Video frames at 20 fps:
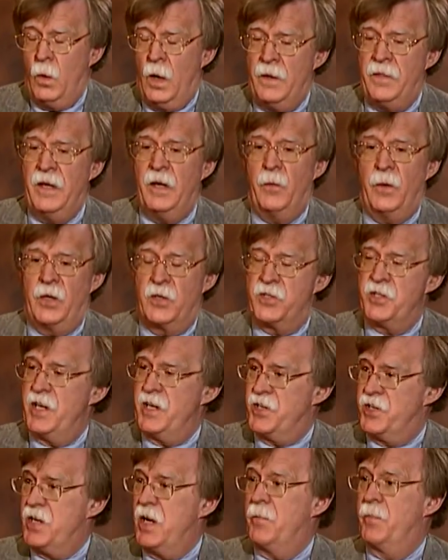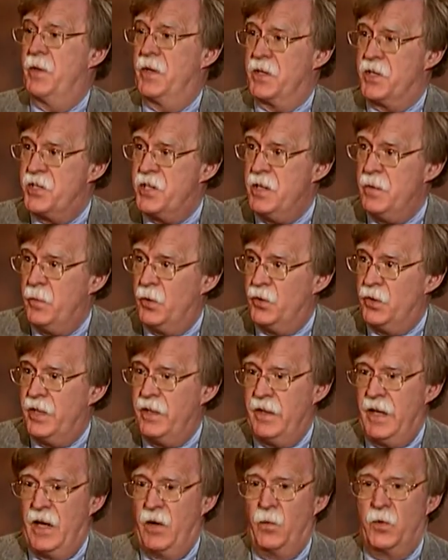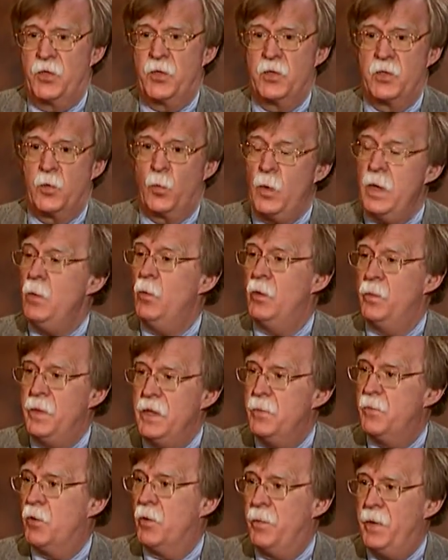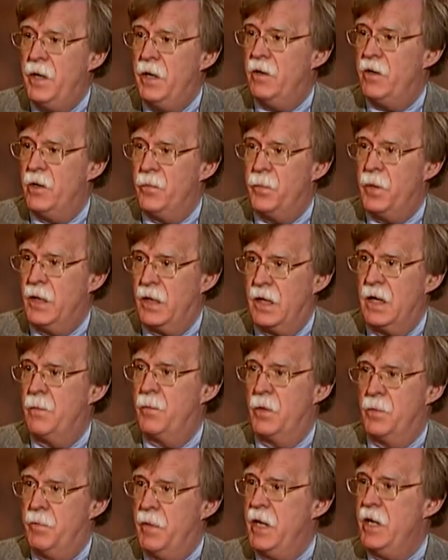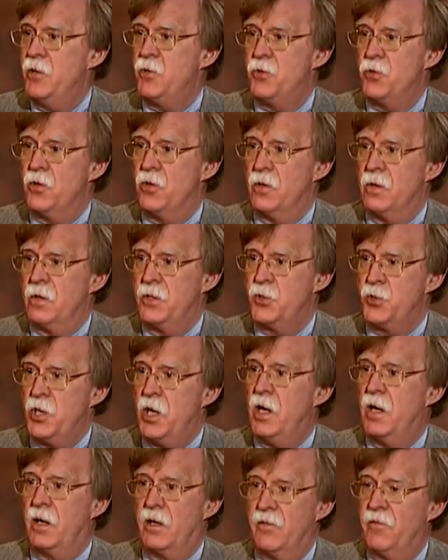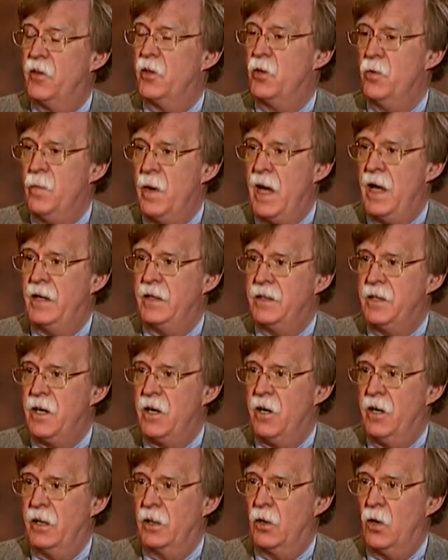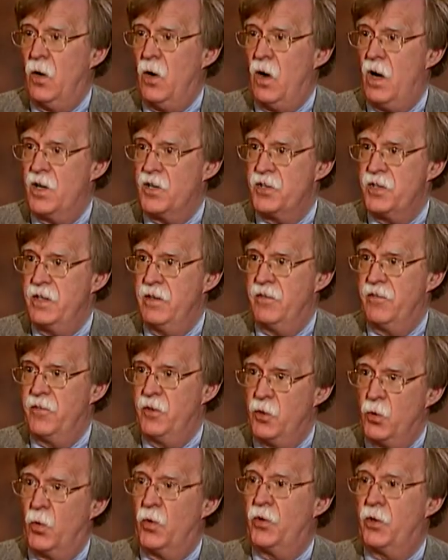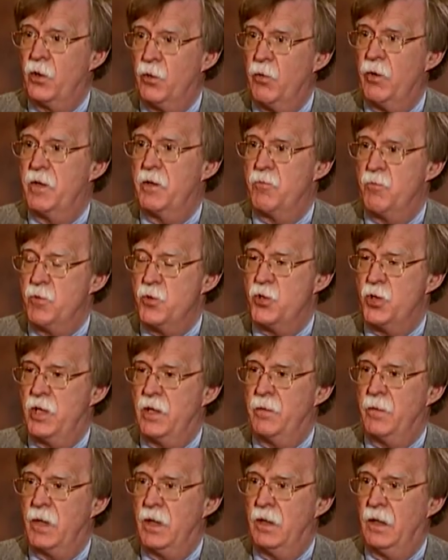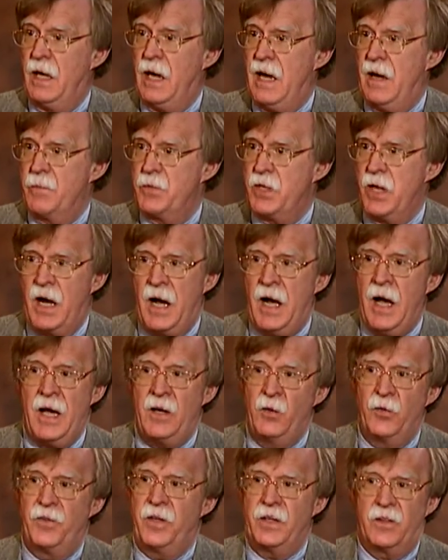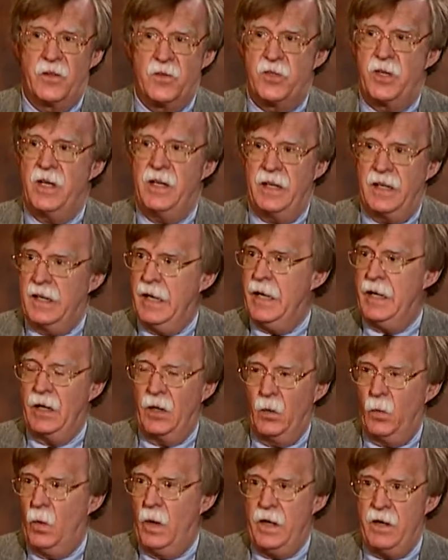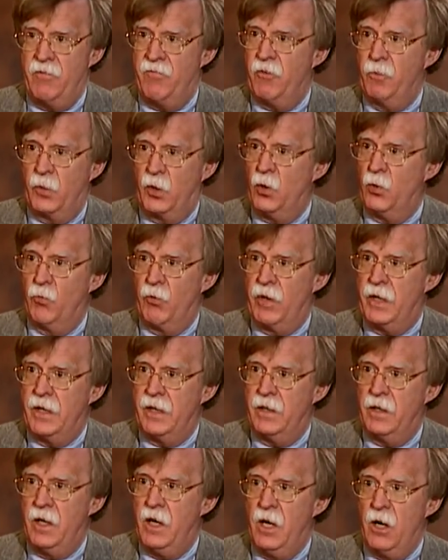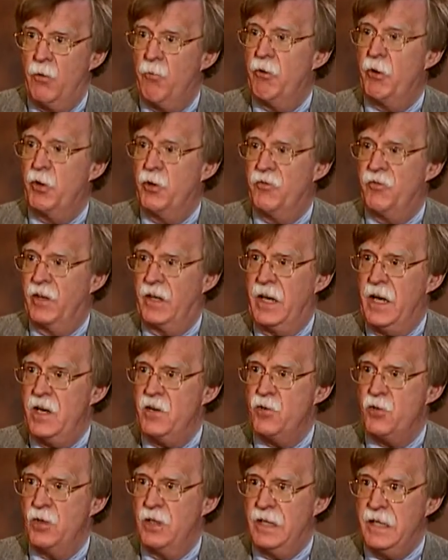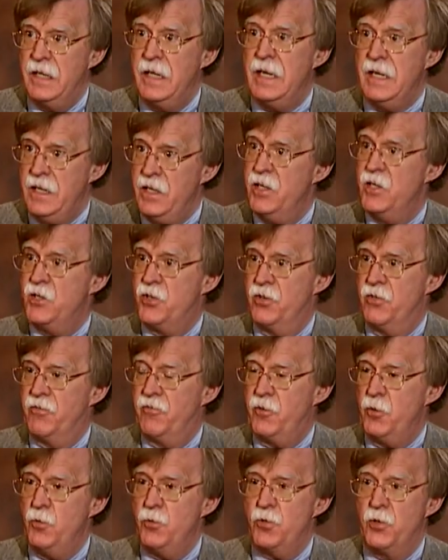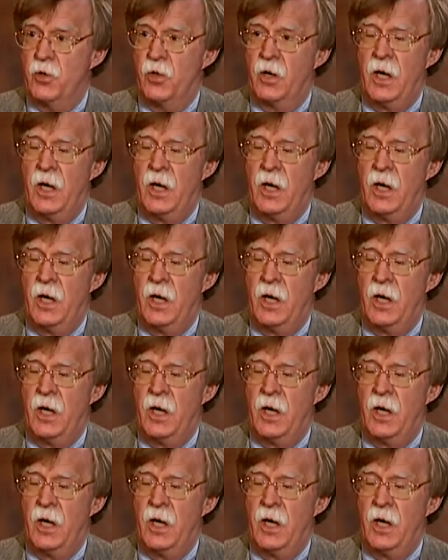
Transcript: Well, I think we could say something similar to that, which is we would be prepared to pick up a major chunk of the humanitarian cost if the North Korean regime collapsed. I don't think there's any getting away from Korean reunification. It is the future.